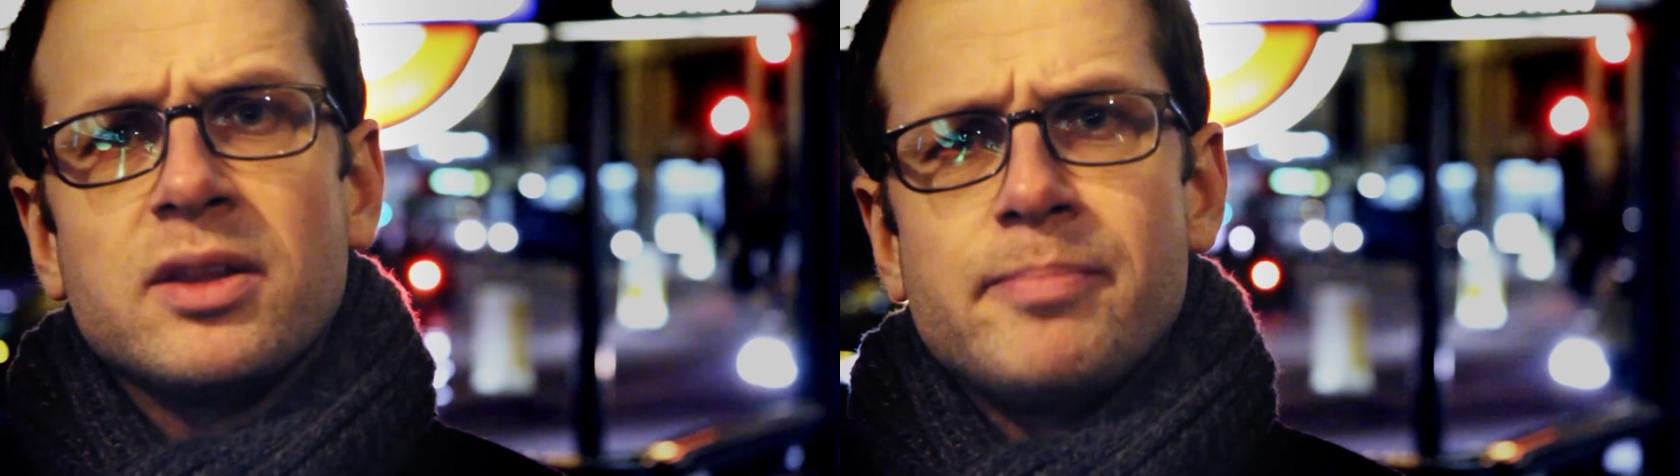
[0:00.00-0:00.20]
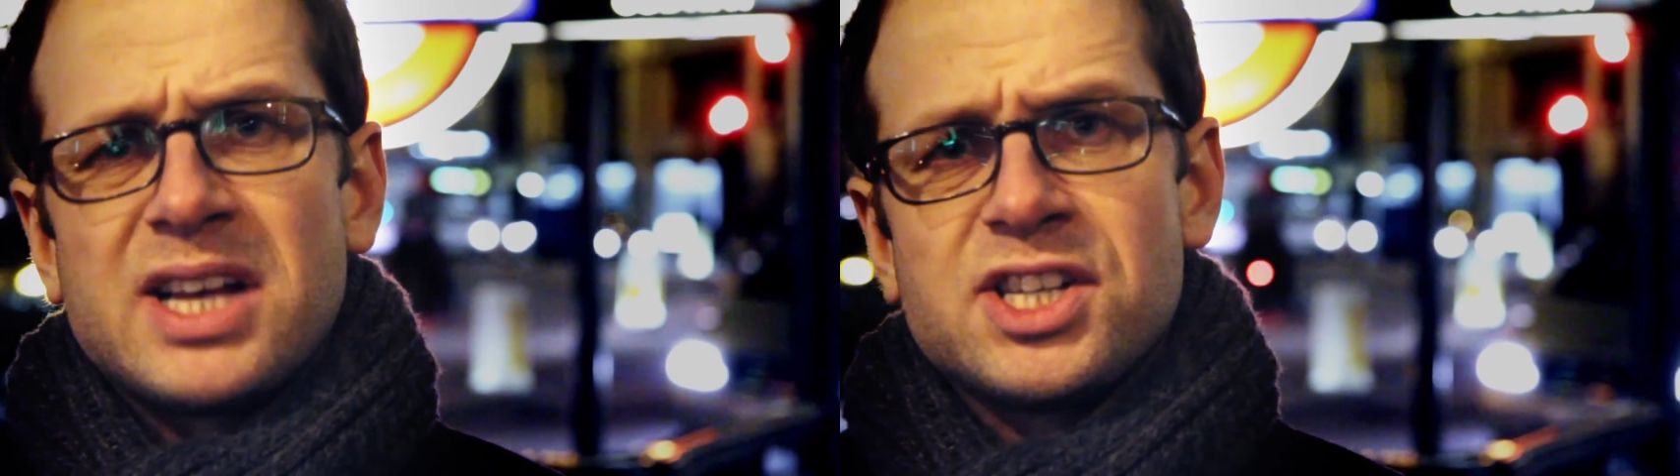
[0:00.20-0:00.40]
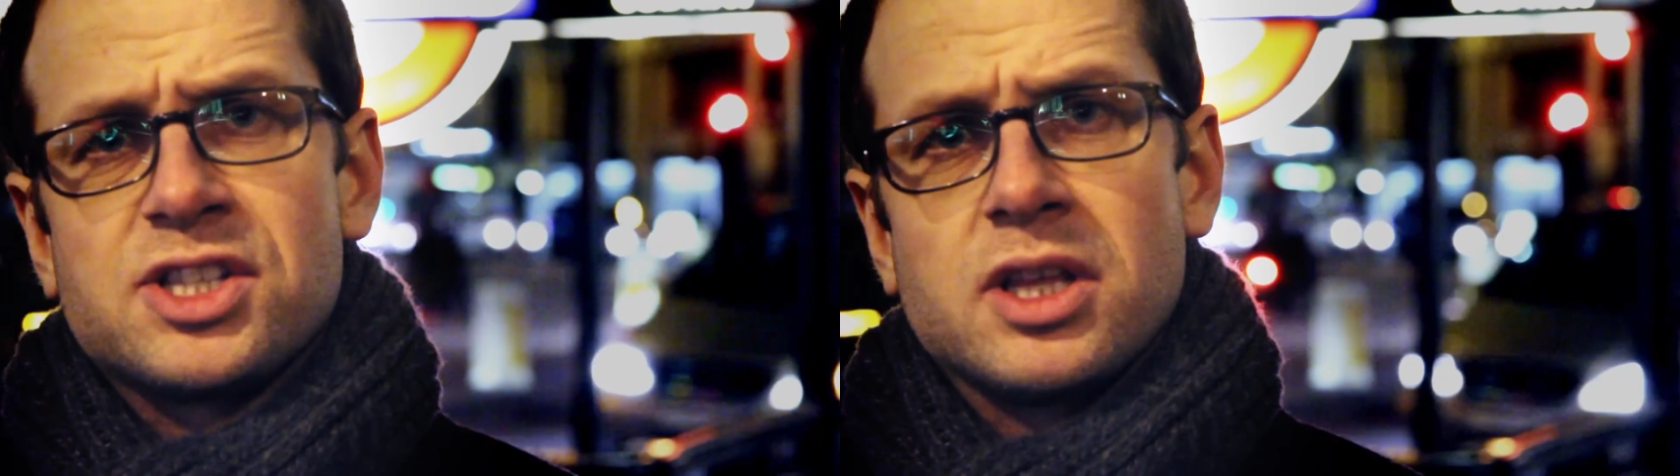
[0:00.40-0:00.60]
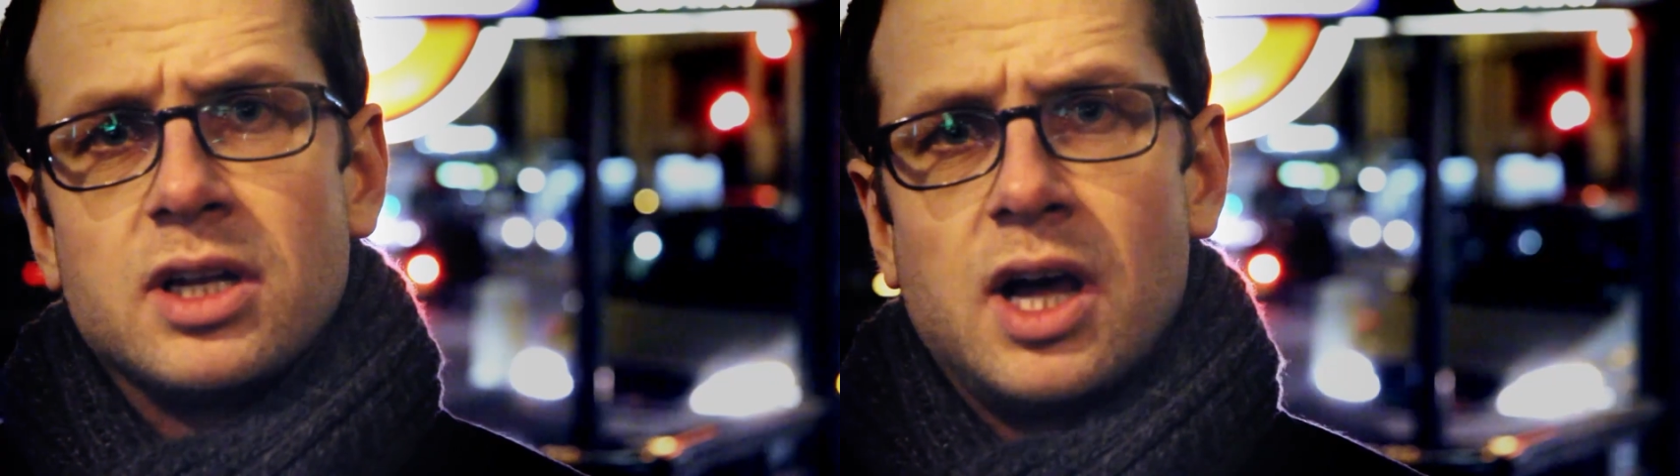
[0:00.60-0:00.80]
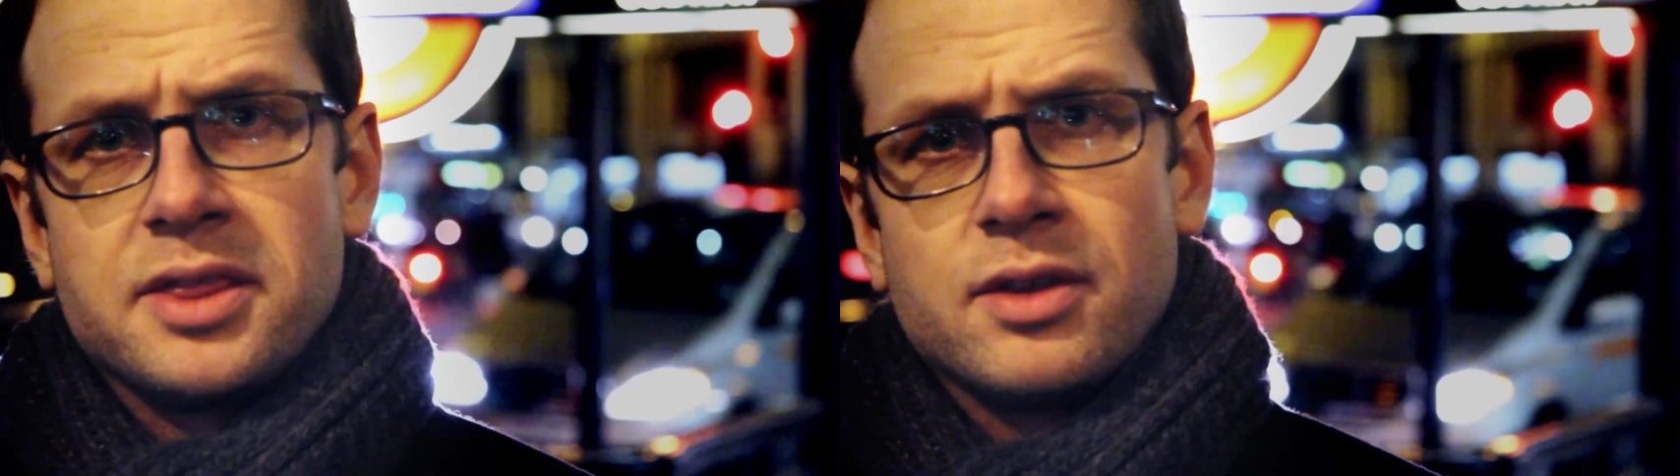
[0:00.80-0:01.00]
the masses that
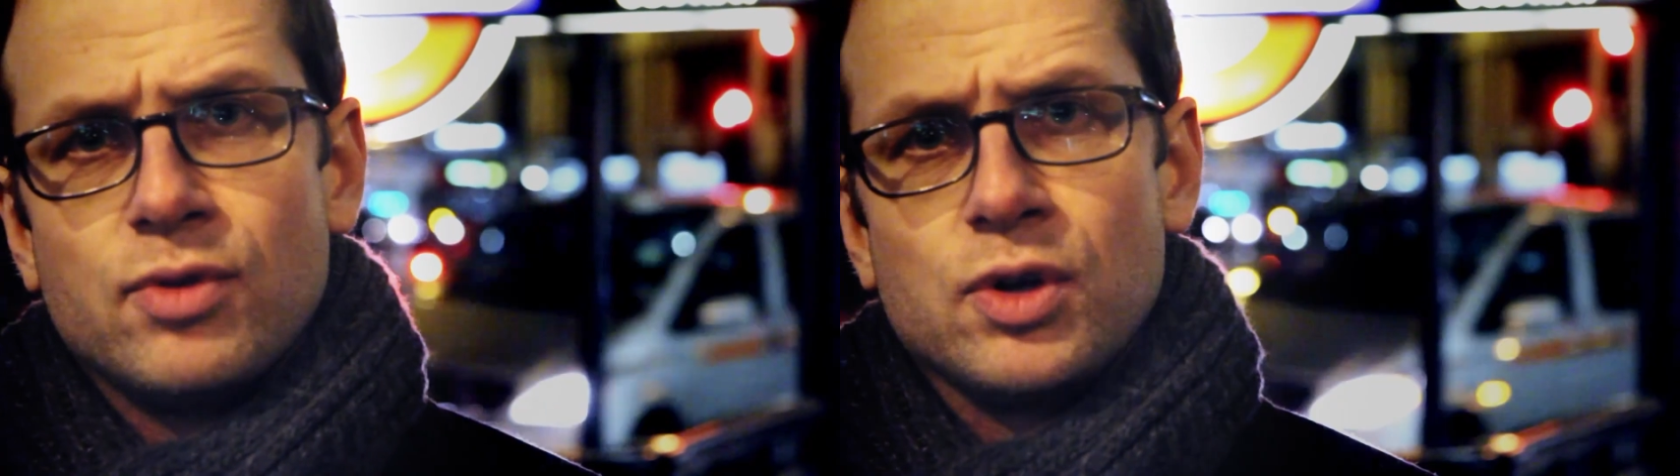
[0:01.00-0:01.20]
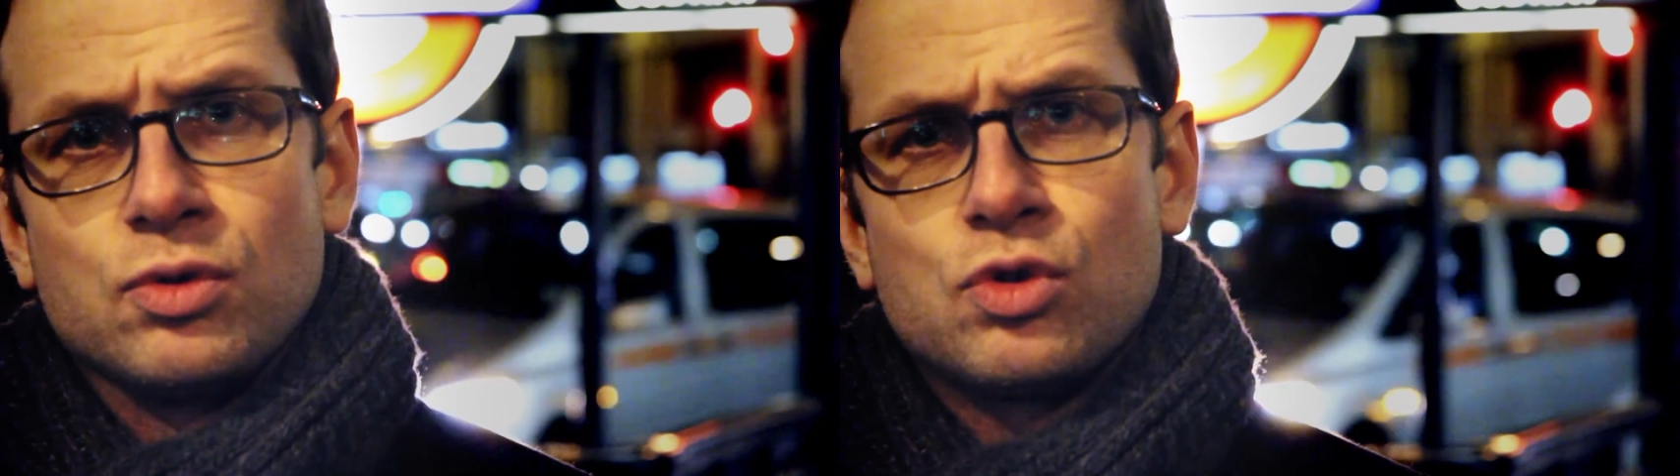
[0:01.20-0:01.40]
lined the route,